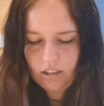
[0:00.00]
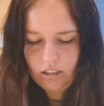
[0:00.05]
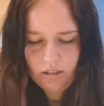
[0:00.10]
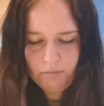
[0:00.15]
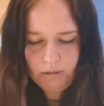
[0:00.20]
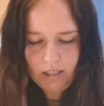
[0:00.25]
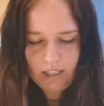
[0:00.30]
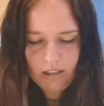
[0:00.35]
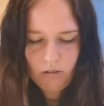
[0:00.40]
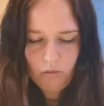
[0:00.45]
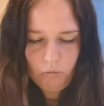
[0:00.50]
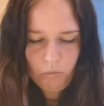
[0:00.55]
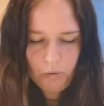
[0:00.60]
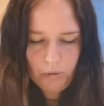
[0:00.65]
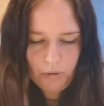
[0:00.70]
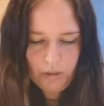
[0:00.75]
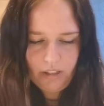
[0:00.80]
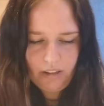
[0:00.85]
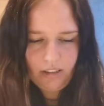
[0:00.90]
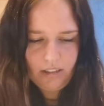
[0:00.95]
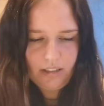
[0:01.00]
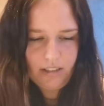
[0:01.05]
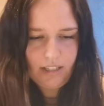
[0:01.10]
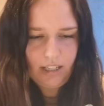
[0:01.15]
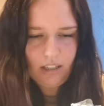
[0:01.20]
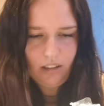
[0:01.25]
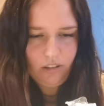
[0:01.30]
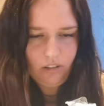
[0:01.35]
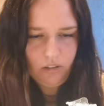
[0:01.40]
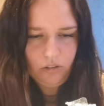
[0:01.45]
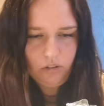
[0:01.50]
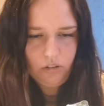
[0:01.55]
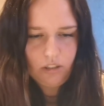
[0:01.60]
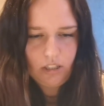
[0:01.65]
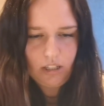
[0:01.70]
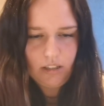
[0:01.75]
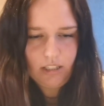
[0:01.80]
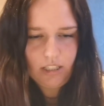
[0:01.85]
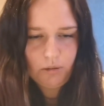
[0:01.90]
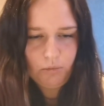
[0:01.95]
of smell within the salon.
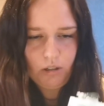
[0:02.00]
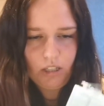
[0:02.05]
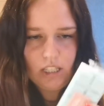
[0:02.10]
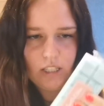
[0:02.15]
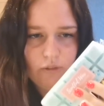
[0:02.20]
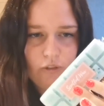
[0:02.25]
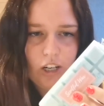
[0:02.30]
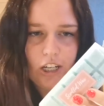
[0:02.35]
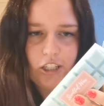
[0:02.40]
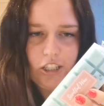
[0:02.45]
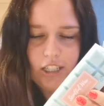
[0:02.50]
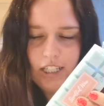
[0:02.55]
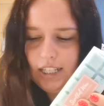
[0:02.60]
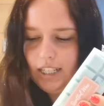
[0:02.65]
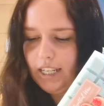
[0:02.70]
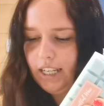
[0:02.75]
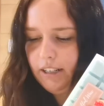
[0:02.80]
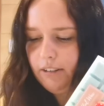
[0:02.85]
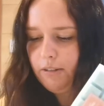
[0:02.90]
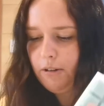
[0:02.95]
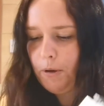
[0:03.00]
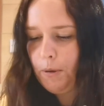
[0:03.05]
So this one is fresh linen.